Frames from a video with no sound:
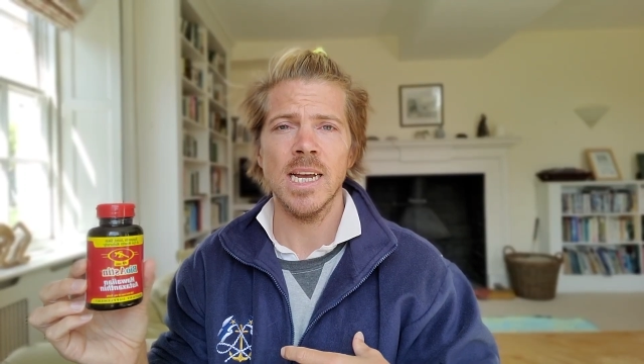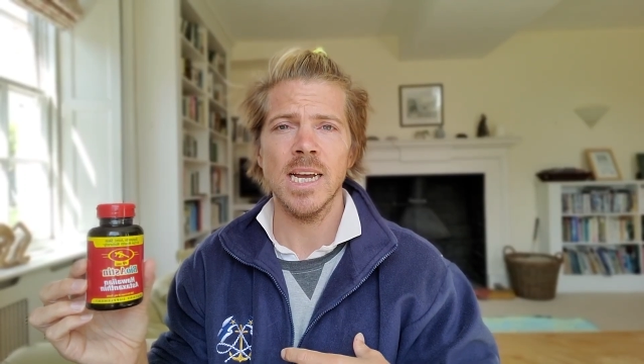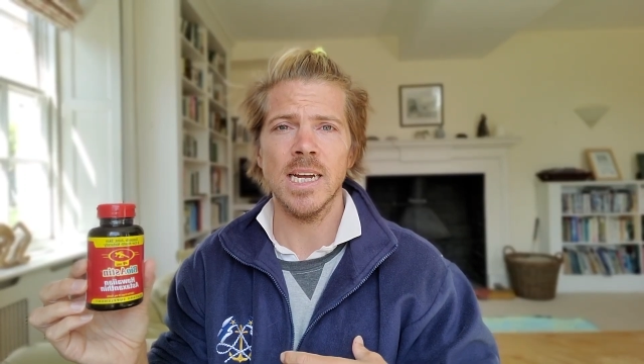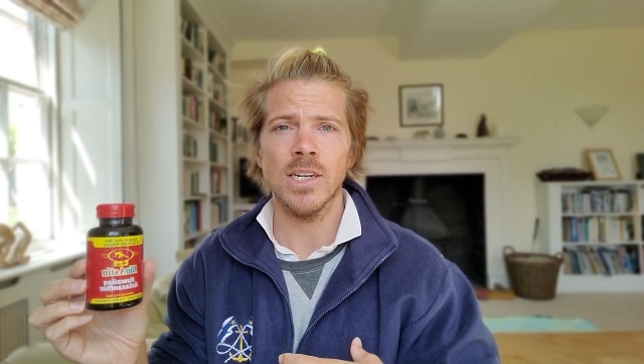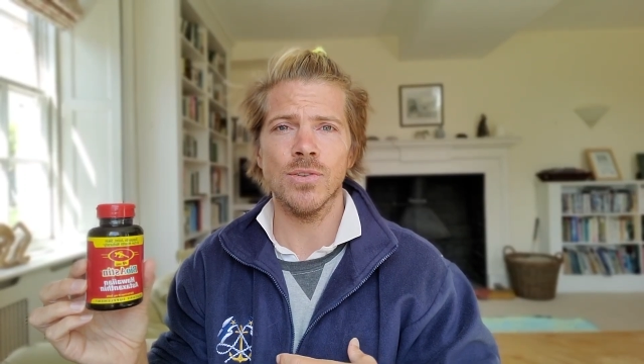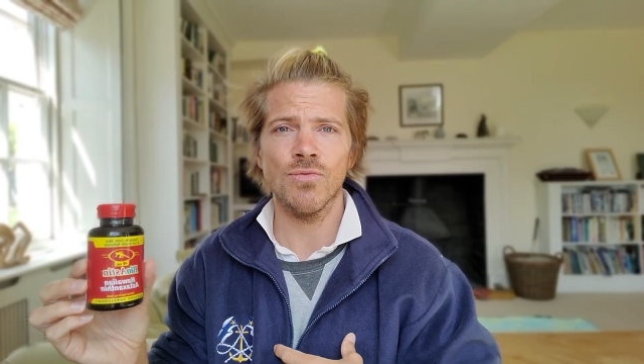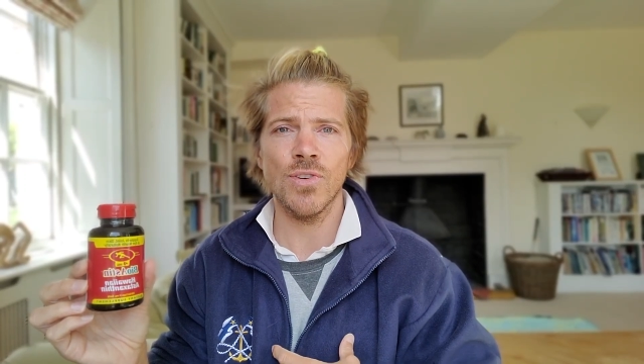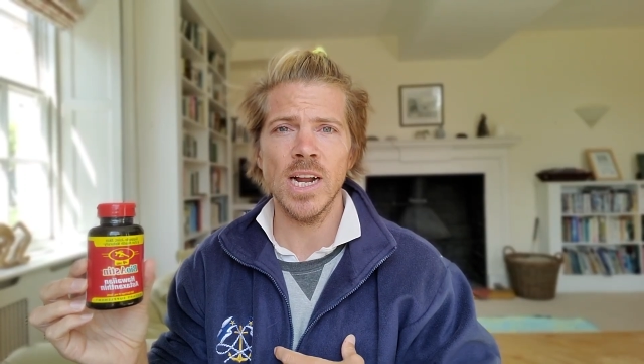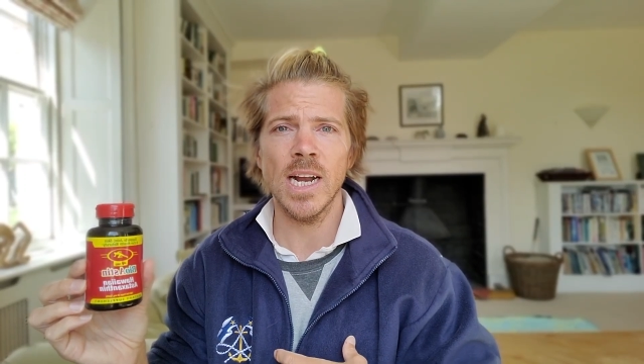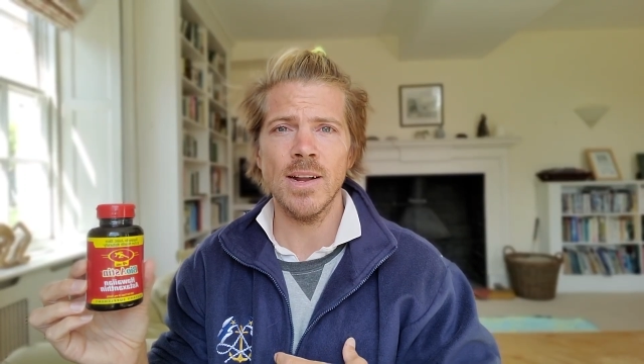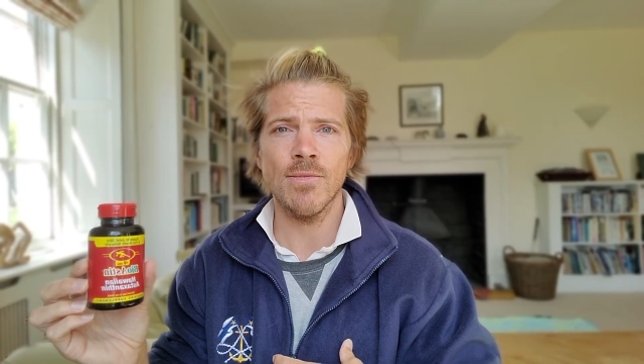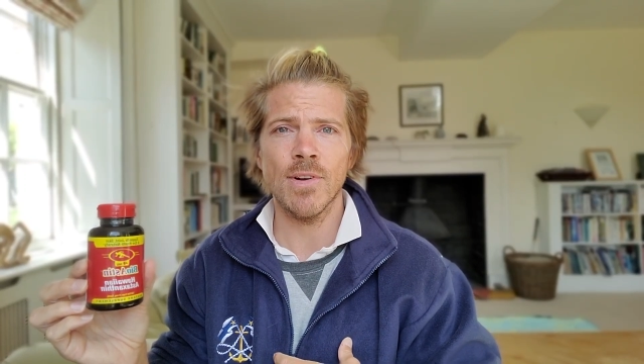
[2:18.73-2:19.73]
is
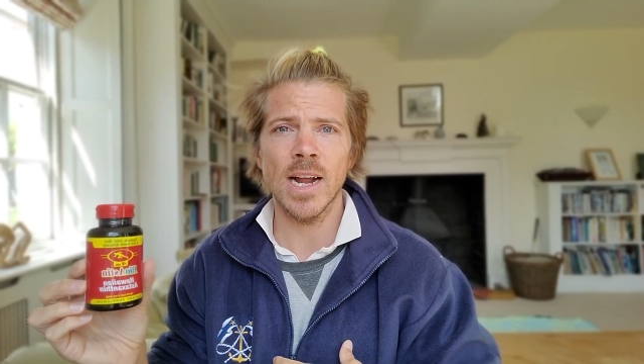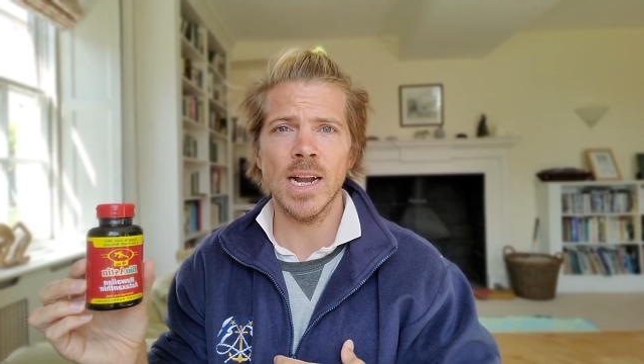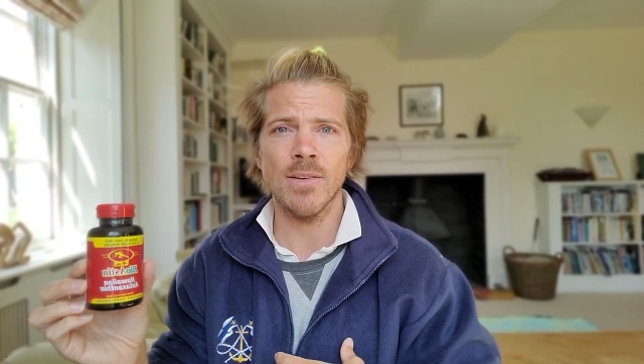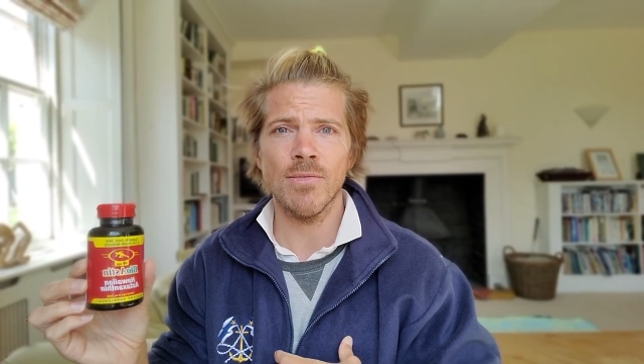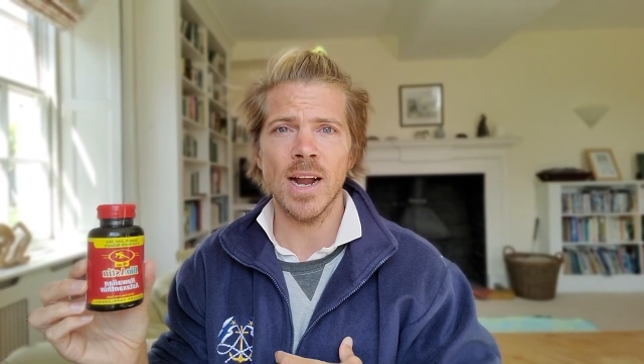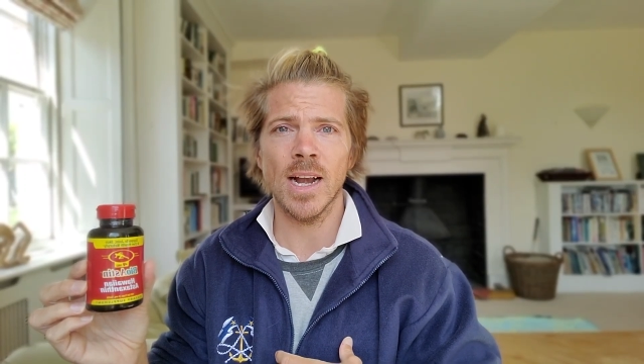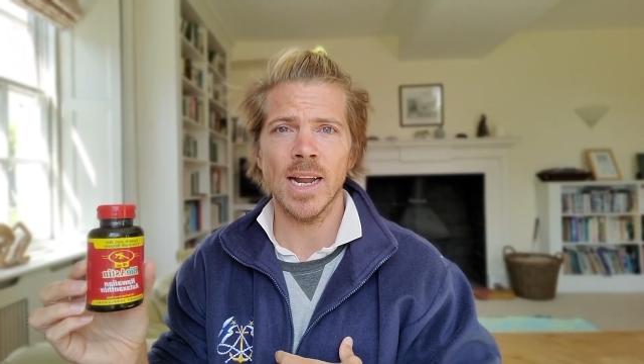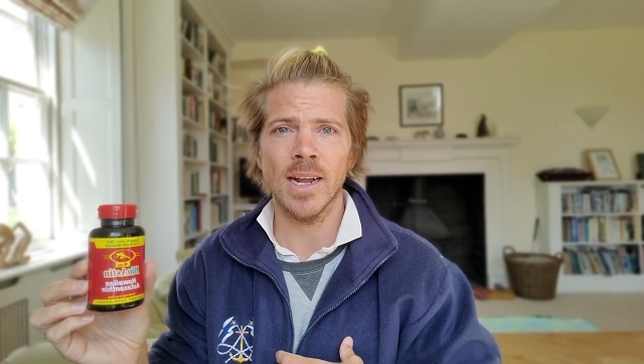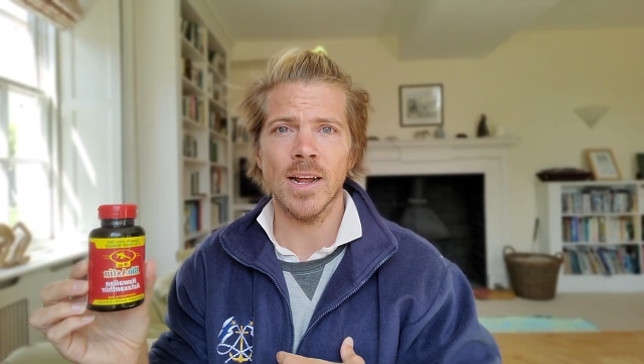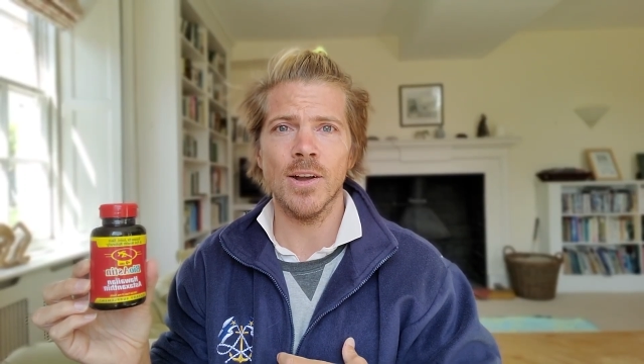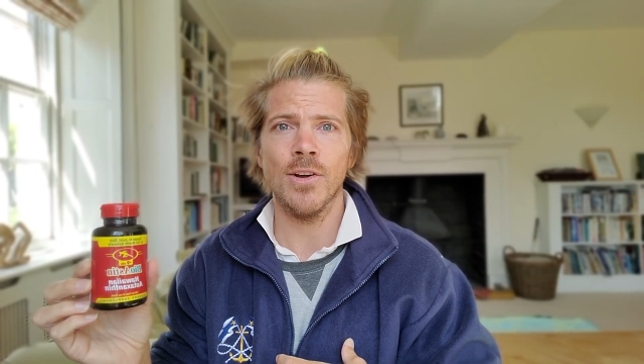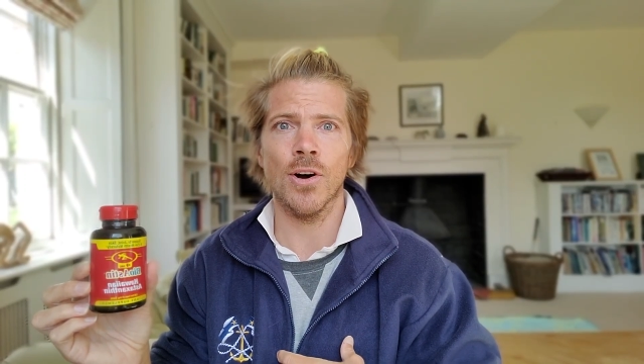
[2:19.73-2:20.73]
really, really, really
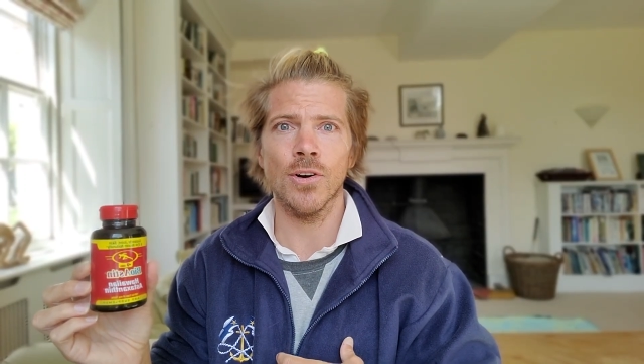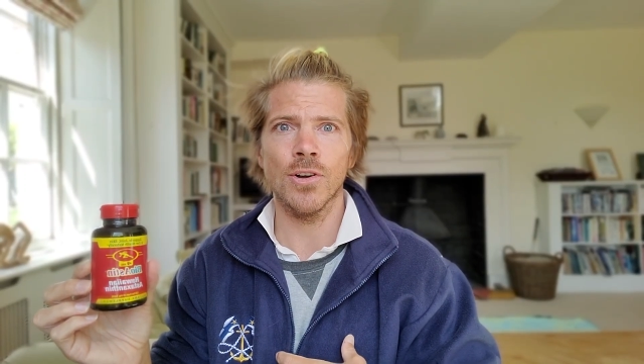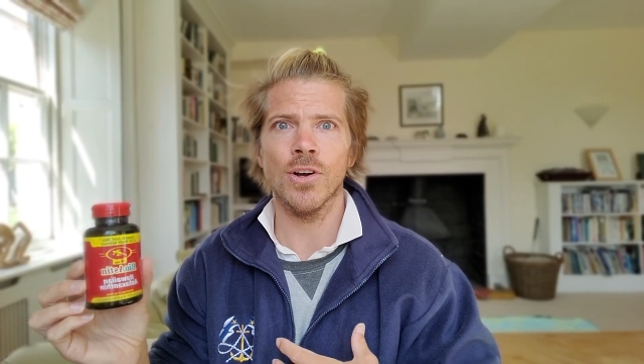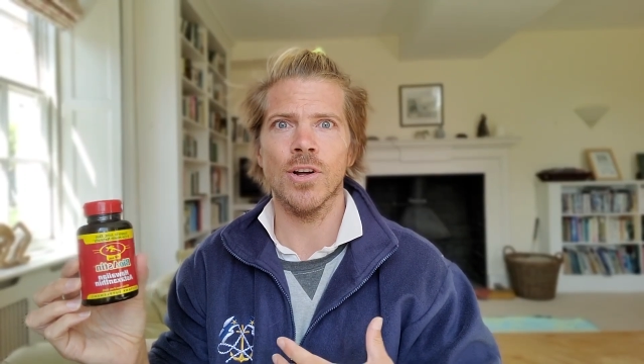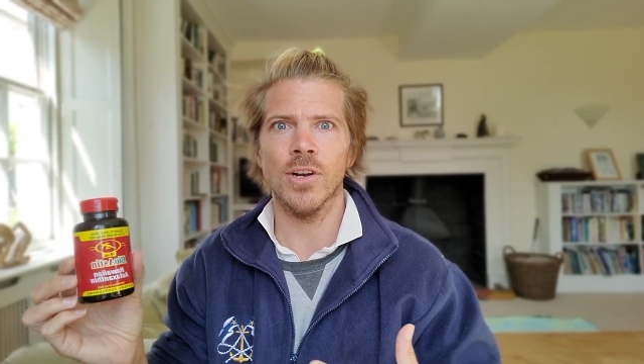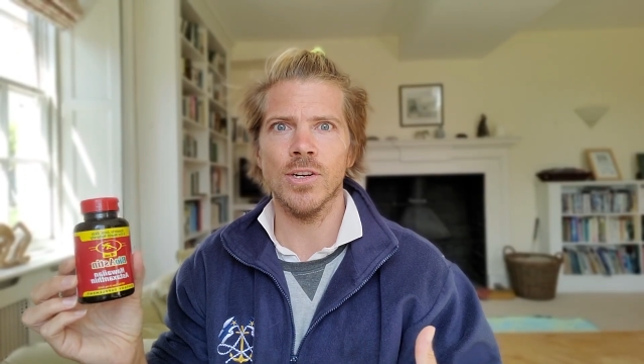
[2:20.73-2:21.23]
not good,